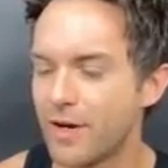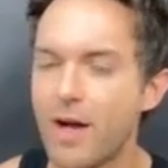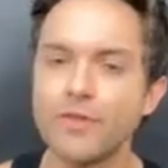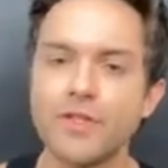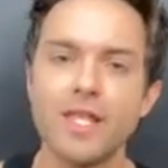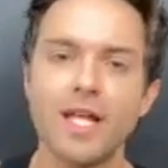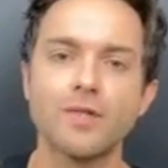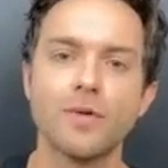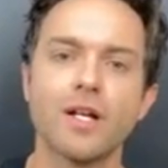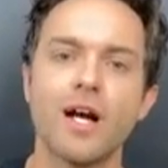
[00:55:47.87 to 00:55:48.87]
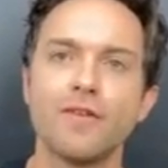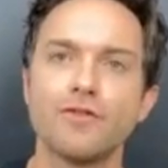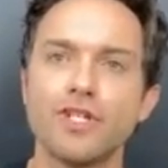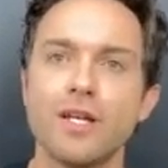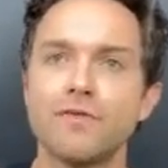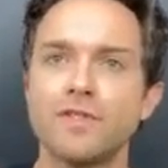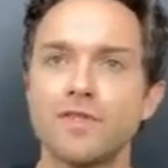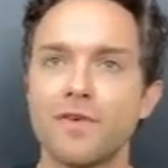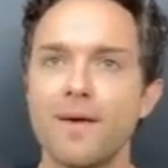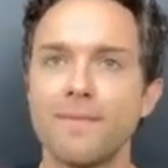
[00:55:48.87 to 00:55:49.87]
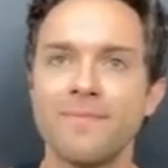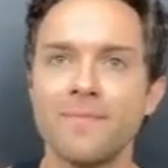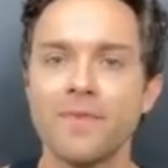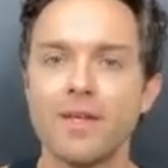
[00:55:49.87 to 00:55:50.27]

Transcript: and obviously that's where it kind of shifts from